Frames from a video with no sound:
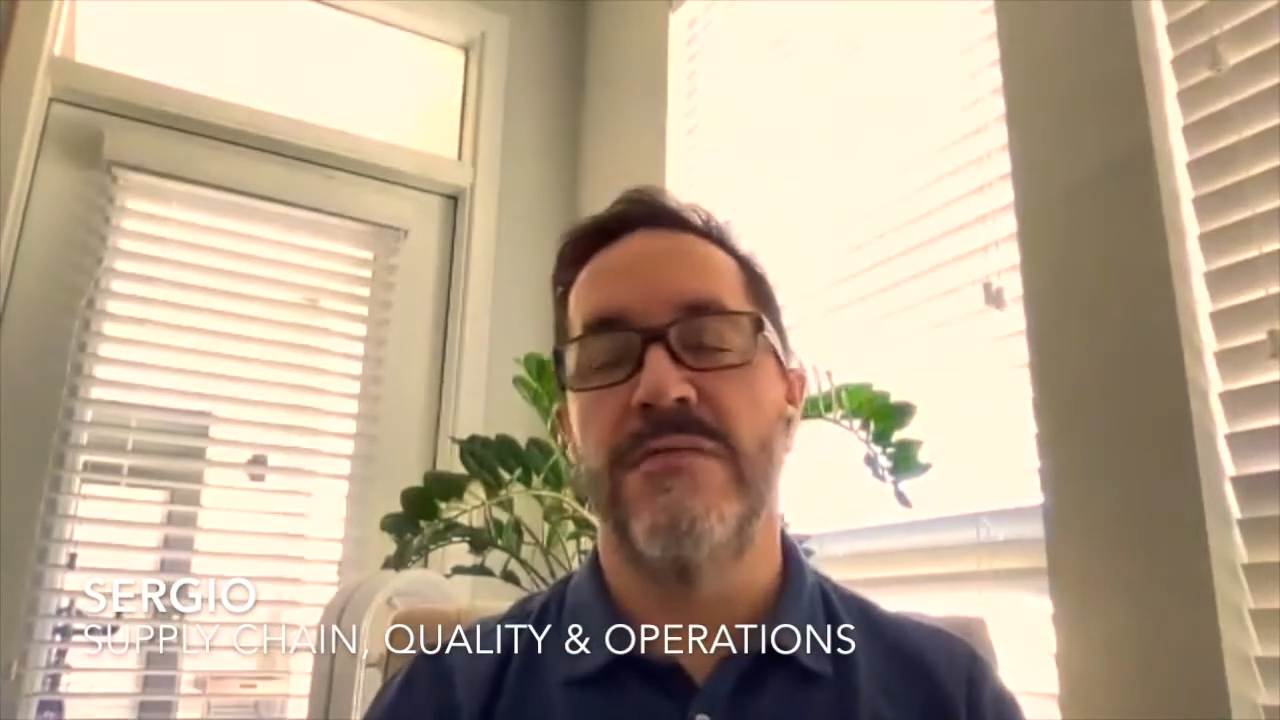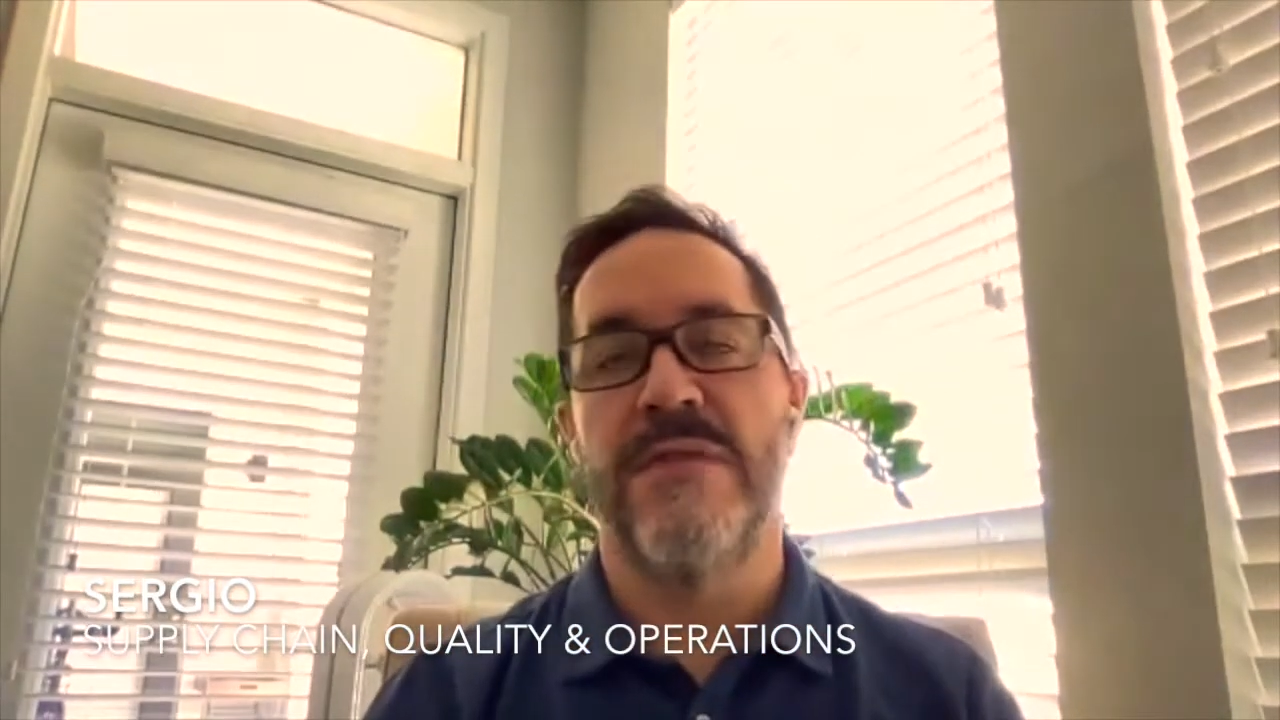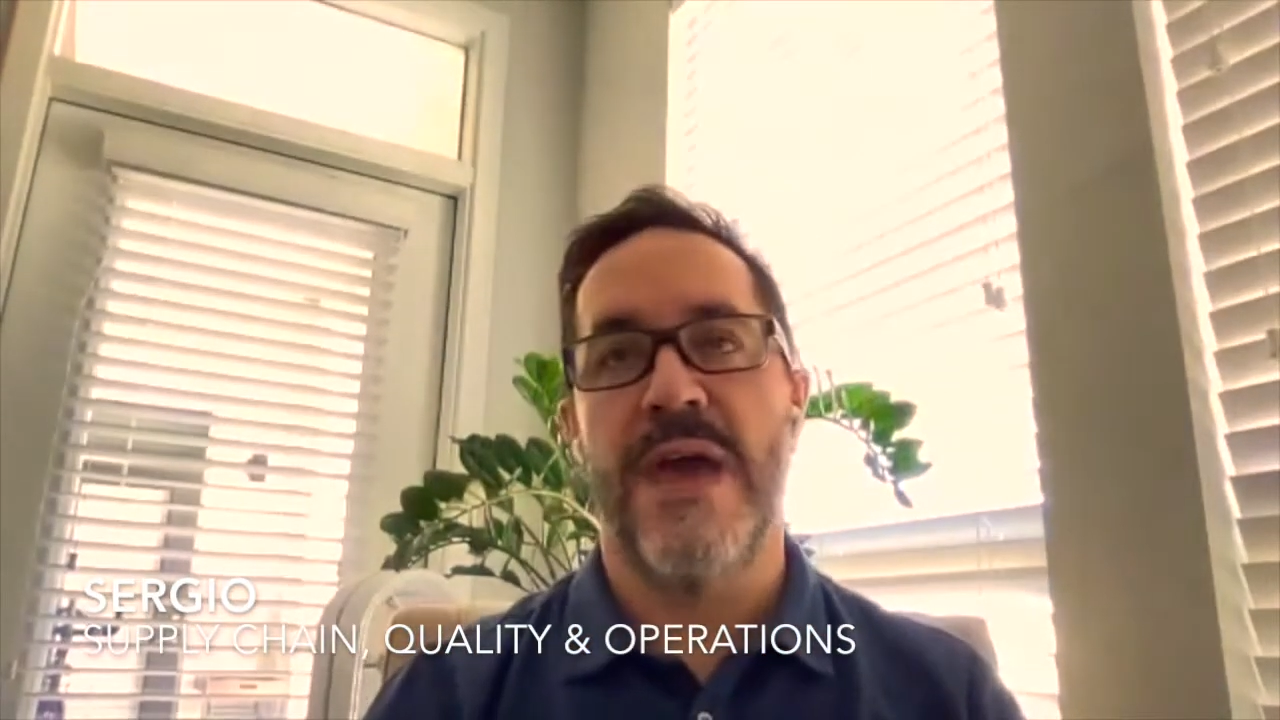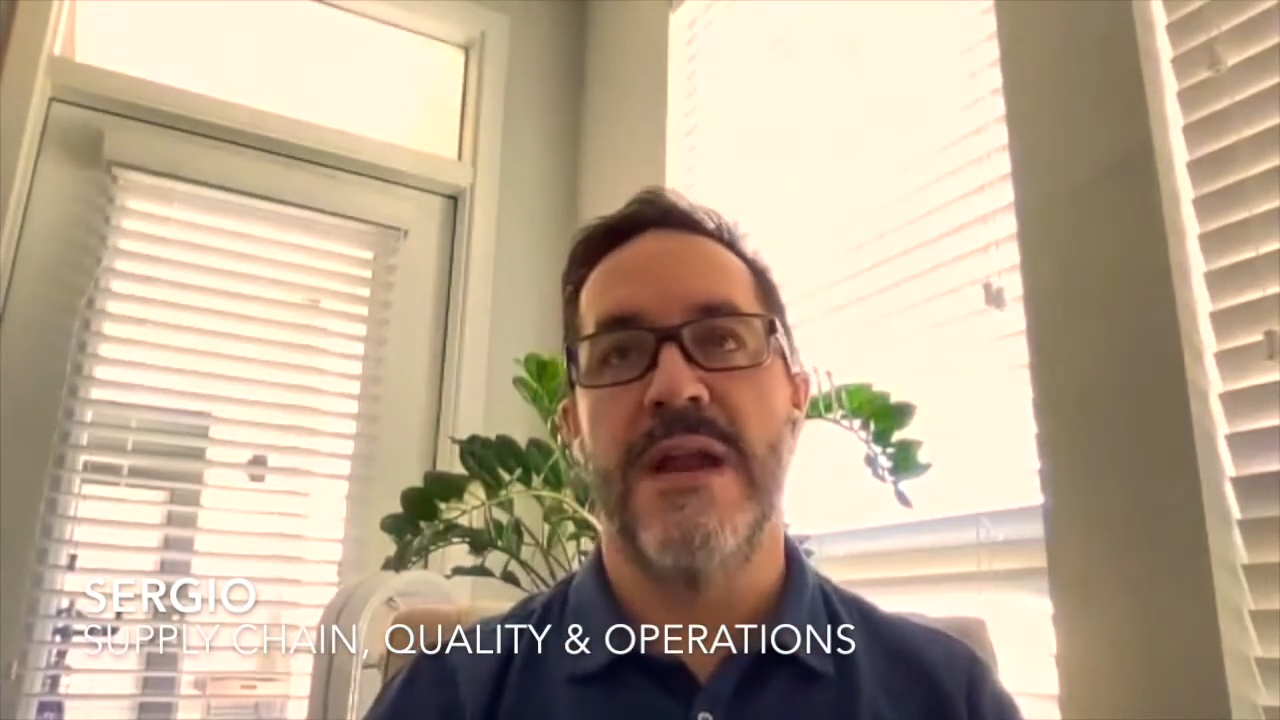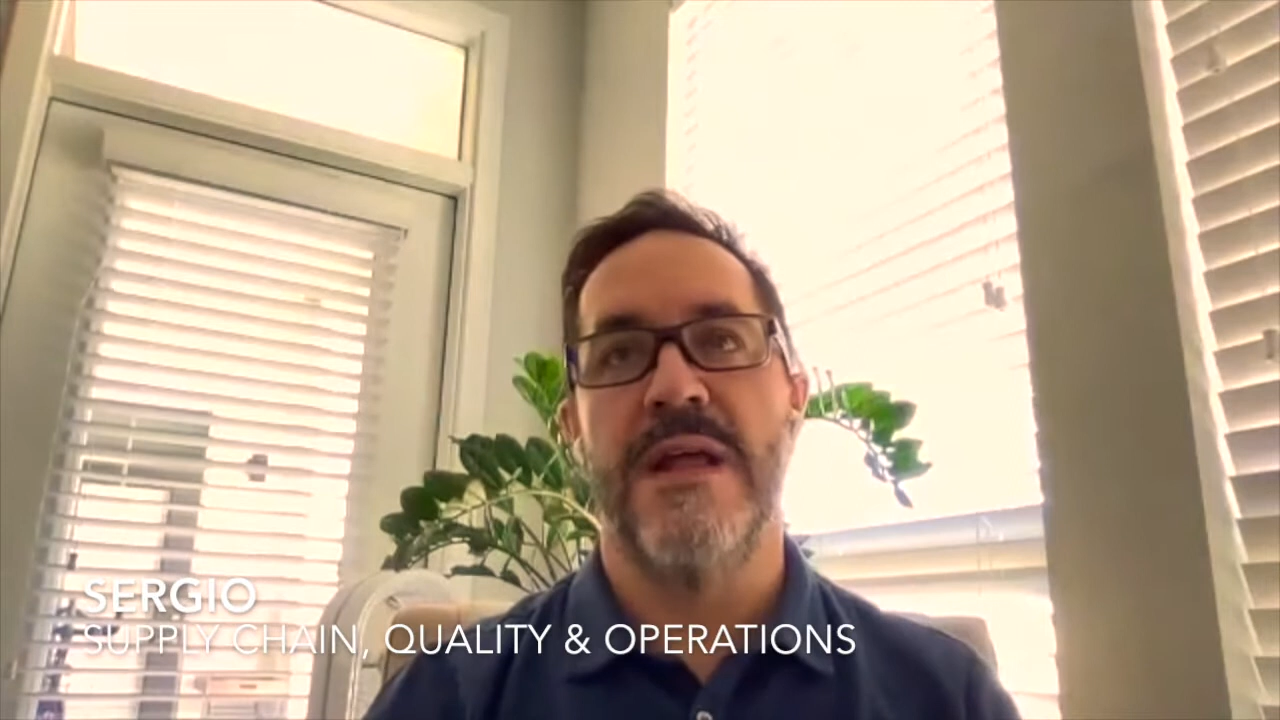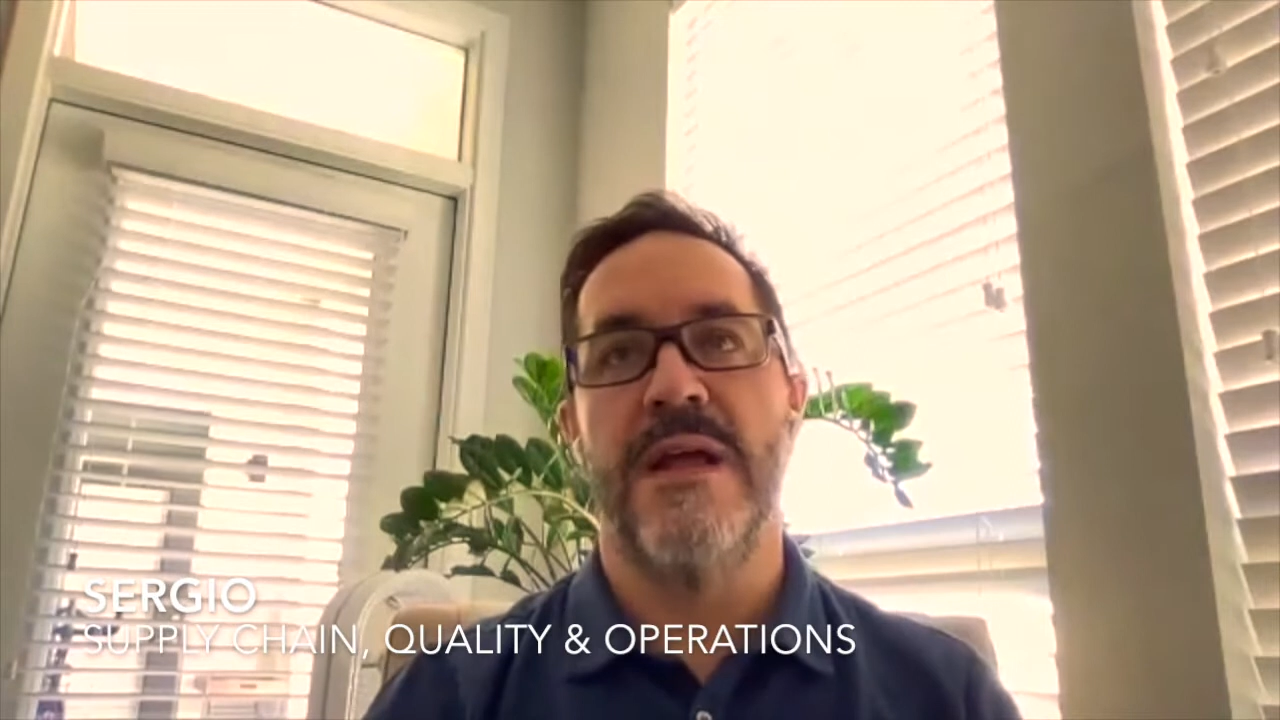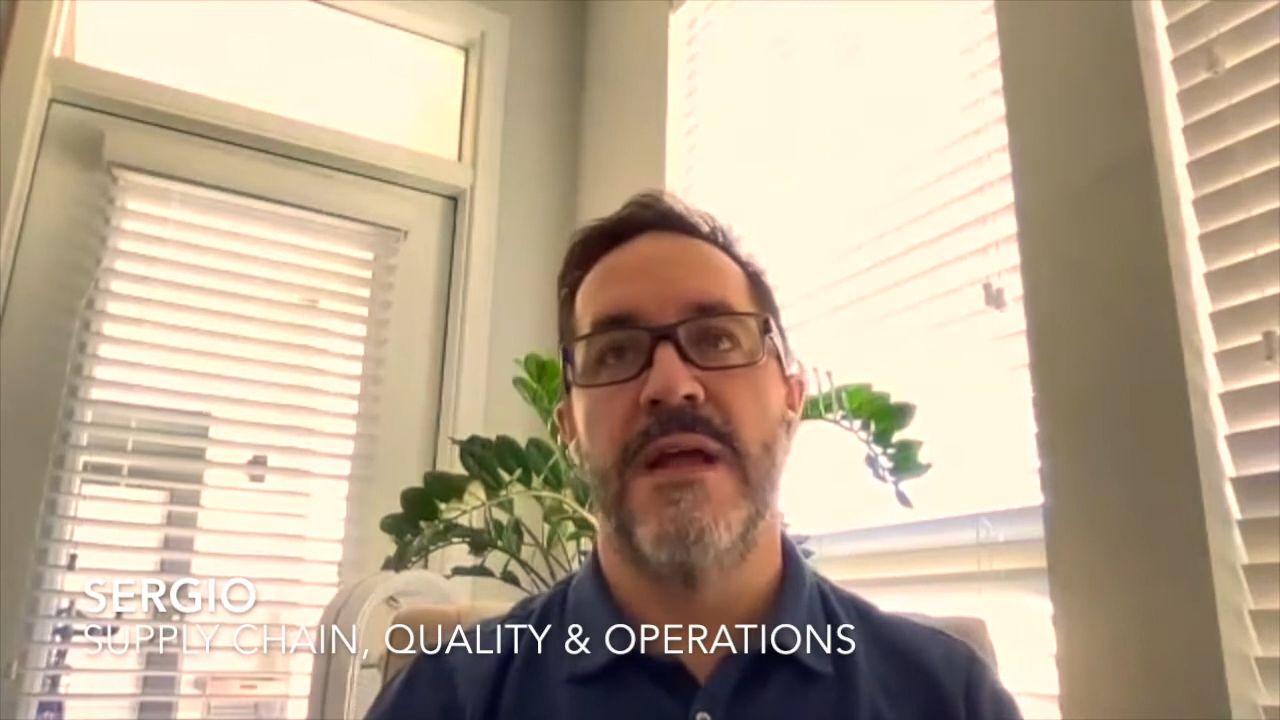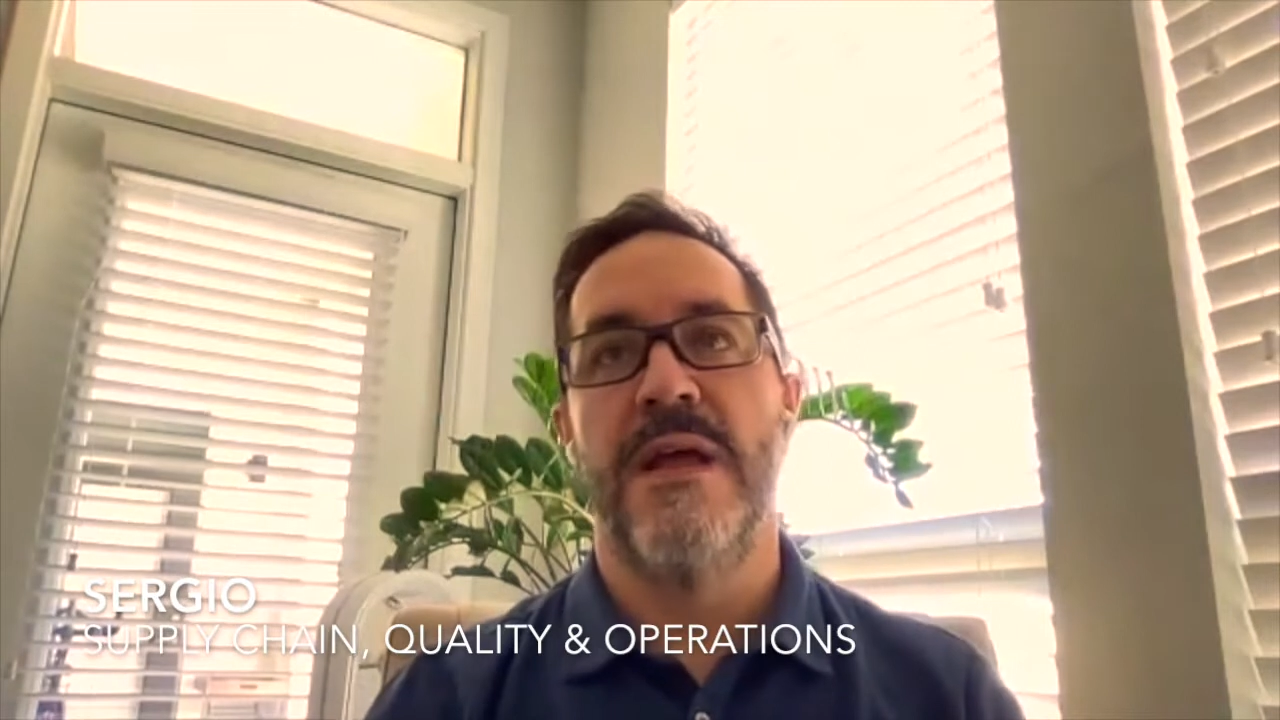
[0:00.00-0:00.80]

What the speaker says: Canada,